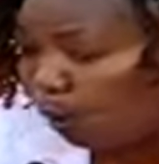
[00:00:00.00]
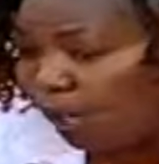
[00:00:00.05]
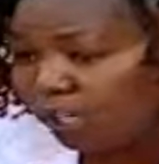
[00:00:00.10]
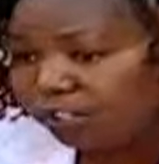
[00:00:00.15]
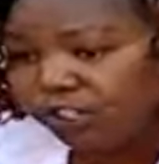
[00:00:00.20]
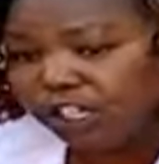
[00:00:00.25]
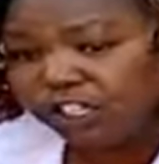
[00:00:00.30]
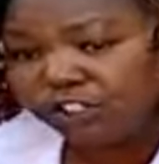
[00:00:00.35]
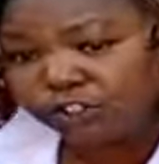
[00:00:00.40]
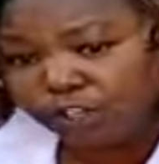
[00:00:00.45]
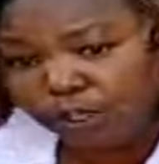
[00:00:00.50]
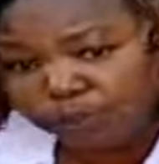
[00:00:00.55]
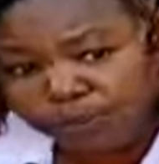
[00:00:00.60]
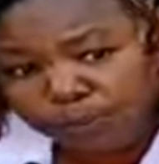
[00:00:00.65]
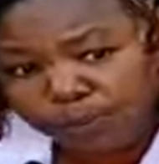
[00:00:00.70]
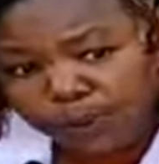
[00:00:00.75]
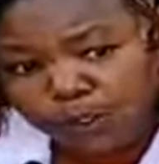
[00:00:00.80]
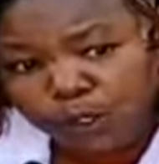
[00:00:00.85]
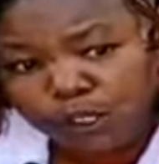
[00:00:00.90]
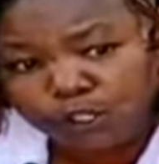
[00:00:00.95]
was not
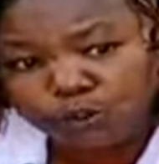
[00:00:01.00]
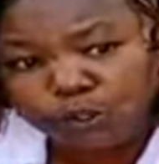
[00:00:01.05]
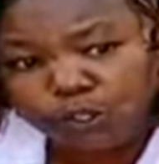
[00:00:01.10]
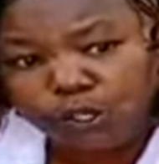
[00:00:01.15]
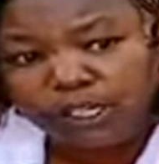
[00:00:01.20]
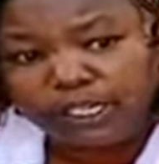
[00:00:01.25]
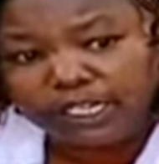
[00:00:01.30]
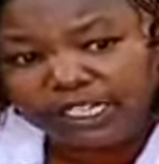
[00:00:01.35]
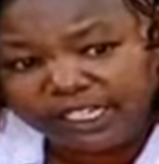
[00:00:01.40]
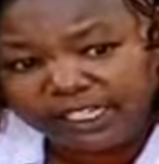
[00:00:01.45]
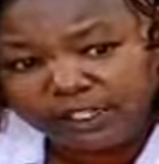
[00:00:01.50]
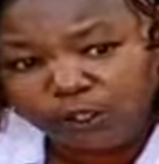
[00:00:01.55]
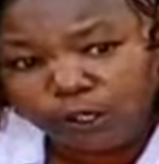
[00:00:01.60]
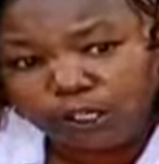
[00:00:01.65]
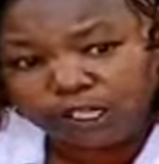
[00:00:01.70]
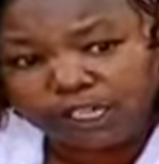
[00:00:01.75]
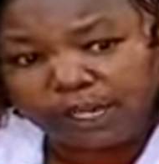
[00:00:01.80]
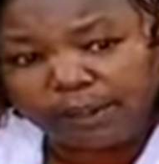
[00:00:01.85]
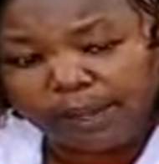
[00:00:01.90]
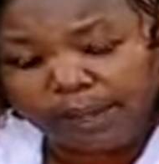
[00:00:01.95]
dropped because we don't need
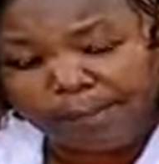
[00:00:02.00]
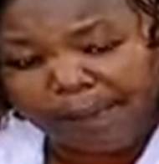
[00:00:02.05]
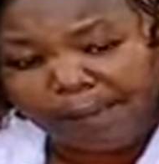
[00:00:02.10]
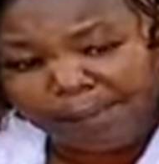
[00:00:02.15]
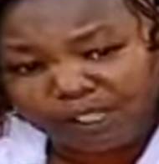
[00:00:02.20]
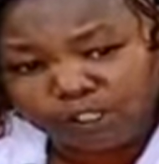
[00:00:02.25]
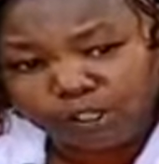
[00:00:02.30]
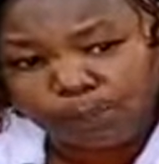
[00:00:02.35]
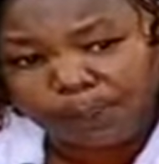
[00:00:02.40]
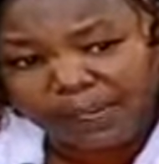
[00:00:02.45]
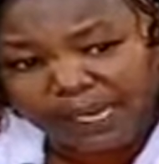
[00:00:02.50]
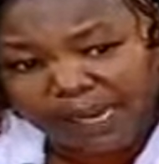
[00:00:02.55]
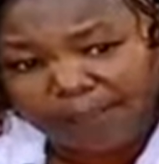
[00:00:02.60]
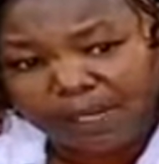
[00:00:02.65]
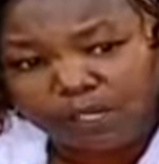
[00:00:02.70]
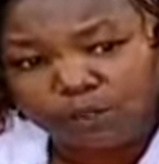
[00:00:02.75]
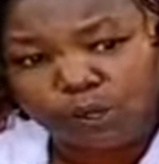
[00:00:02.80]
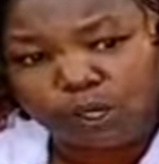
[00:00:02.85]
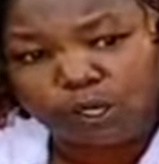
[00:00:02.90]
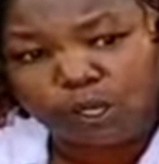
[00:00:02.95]
or the members of
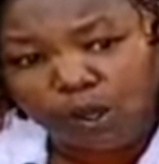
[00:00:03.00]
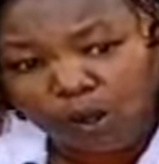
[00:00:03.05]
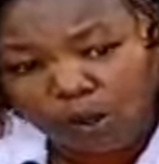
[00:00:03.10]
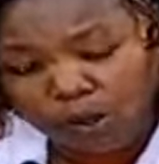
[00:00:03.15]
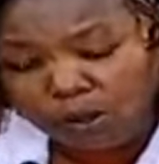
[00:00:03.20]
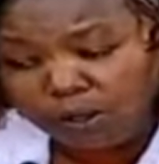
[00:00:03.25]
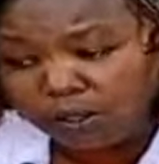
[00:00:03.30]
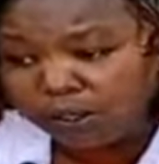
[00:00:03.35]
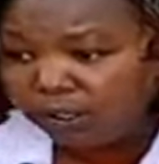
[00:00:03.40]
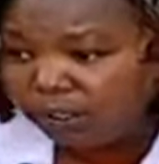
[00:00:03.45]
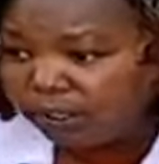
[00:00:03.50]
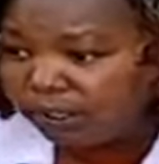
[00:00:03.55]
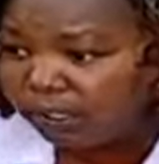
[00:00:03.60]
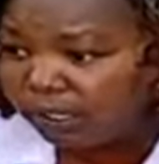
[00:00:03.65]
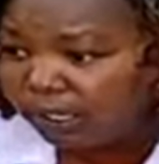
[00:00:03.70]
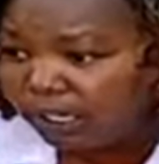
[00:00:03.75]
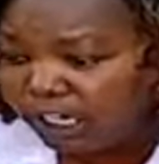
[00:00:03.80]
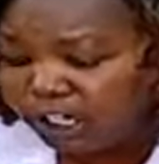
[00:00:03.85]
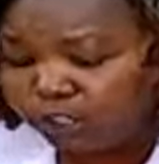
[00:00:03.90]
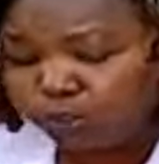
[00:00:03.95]
parliament were wrong.
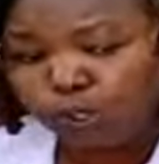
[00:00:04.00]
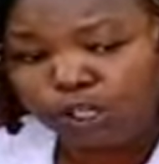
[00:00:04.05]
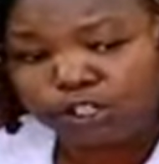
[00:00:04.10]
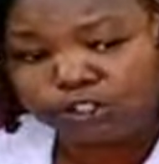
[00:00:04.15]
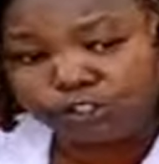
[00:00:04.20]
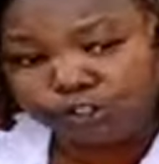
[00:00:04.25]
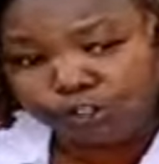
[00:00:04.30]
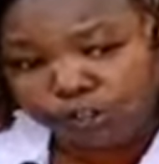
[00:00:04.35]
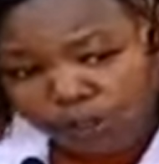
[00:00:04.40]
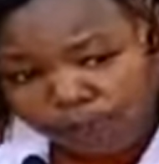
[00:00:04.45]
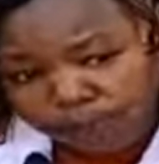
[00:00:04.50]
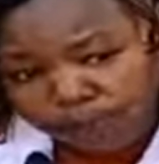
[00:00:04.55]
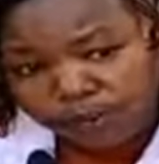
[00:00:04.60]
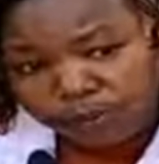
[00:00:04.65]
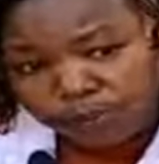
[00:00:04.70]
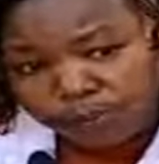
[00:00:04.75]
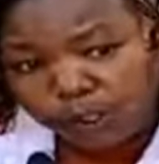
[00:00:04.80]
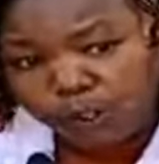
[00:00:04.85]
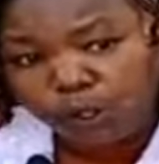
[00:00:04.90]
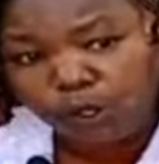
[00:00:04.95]
It was
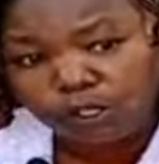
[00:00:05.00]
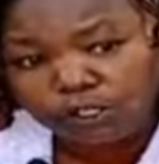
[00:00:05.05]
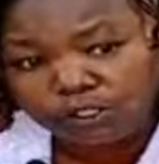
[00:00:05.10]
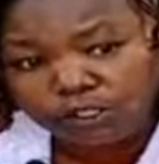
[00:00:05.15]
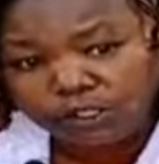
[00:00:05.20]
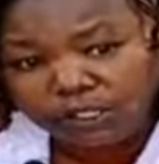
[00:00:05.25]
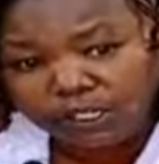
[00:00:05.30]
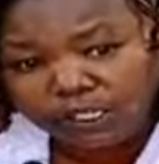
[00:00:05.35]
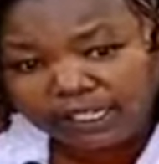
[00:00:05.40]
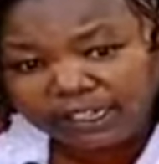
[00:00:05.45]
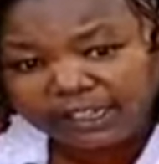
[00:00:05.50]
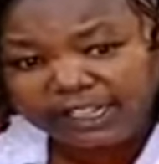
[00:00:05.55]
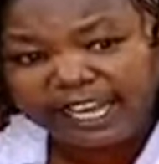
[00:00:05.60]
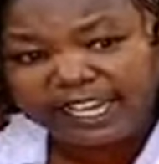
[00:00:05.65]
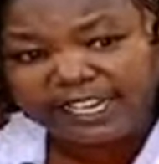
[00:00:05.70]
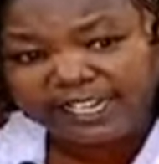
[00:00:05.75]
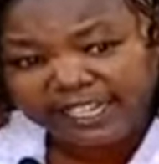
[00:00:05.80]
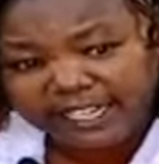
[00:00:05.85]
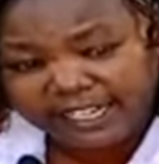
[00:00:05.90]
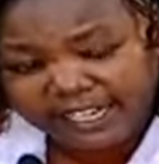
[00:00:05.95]
dropped because
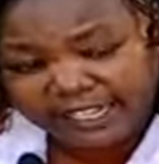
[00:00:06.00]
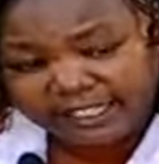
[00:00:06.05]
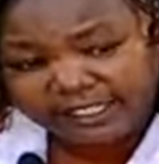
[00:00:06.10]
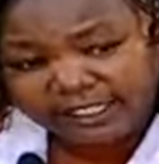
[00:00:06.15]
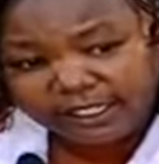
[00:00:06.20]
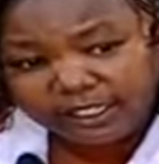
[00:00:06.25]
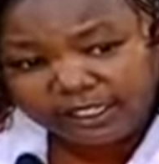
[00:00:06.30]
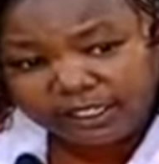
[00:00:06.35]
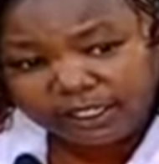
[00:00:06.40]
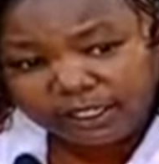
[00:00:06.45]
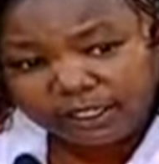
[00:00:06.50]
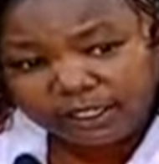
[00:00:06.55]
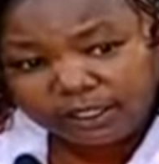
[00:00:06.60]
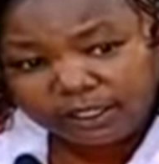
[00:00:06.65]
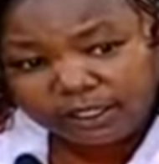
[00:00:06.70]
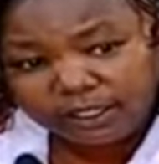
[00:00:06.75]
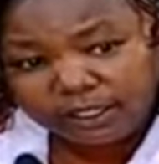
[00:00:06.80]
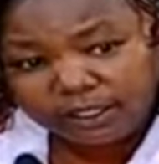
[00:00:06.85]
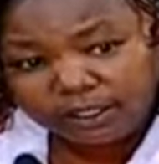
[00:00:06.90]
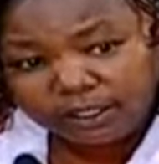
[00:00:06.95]
they needed
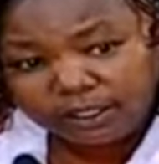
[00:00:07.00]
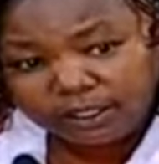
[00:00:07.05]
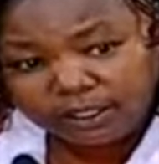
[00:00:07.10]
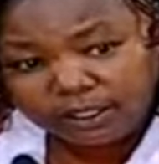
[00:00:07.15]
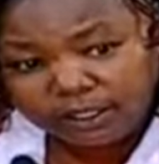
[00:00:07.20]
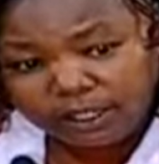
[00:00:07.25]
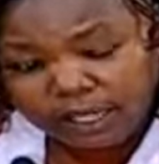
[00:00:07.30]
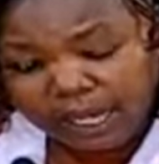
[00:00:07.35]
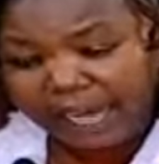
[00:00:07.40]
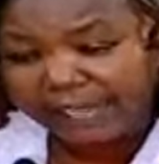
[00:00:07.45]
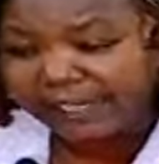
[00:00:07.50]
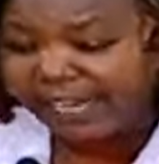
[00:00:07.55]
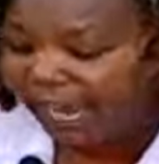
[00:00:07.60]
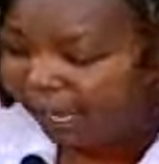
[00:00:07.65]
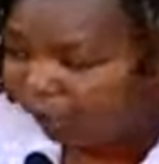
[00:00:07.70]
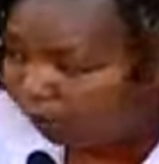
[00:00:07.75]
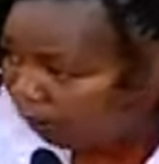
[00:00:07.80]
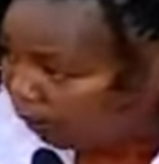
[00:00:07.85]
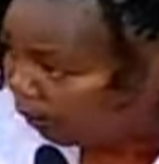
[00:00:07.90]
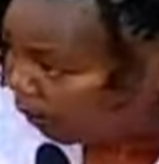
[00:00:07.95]
a
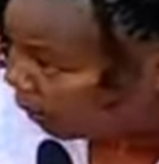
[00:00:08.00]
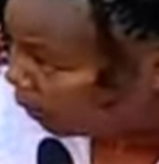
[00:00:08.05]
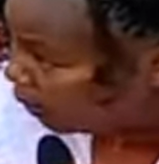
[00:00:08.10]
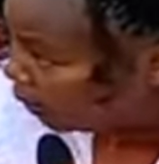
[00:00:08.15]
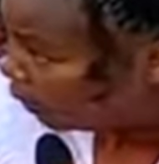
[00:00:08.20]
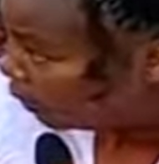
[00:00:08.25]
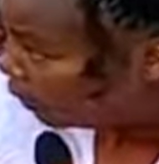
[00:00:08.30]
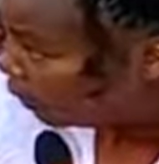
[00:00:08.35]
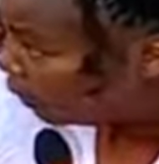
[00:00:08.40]
dialogue